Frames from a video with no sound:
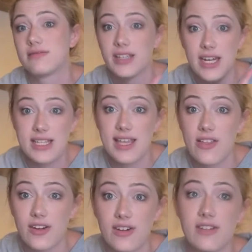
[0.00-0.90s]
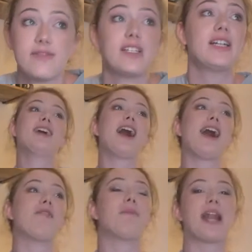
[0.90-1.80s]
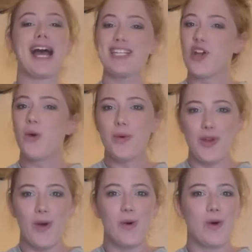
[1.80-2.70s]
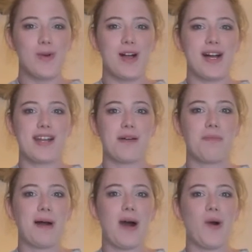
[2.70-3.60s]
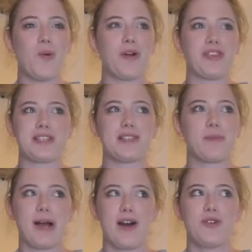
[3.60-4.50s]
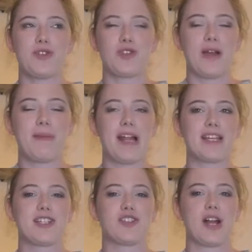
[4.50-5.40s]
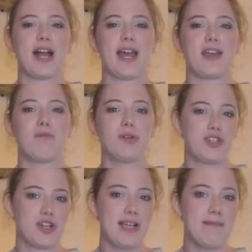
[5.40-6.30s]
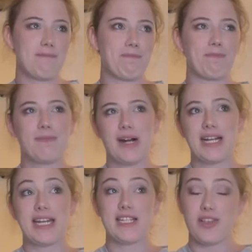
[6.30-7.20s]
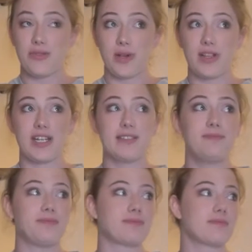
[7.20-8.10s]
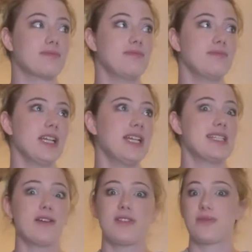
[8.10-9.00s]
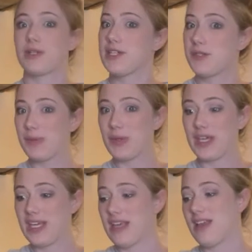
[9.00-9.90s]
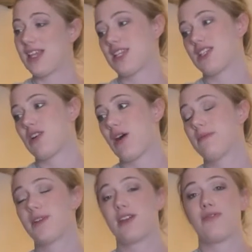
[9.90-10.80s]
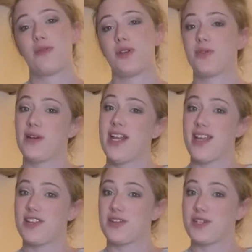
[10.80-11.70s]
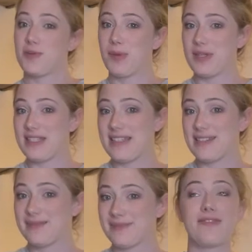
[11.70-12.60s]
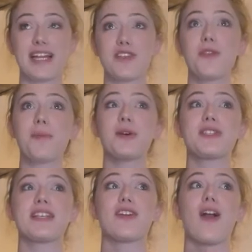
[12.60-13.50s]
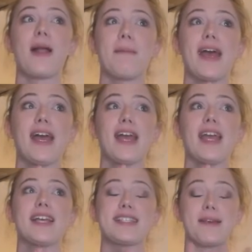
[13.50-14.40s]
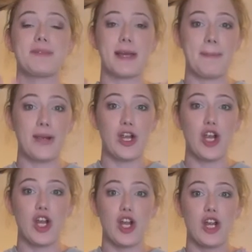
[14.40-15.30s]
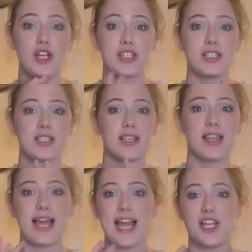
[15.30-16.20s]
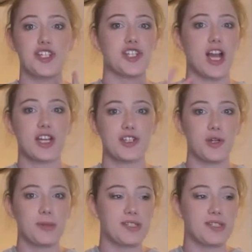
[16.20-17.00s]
Get it together, girl. But I don't know a whole lot about what this is about, so I'm not going to try and butcher it. But it is a thriller, and it sounds really spooky, and so I'm looking forward to reading it during spooky season. That's all the books that are on my September/October